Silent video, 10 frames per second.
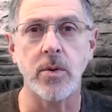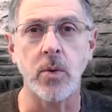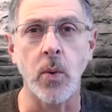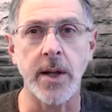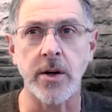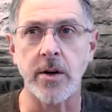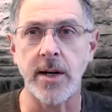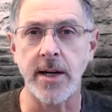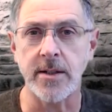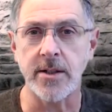whether
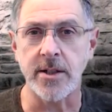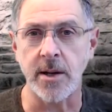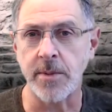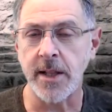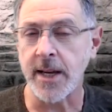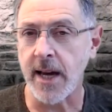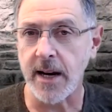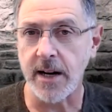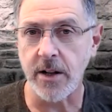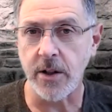it's something they
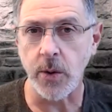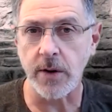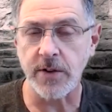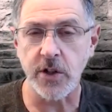got at a thrift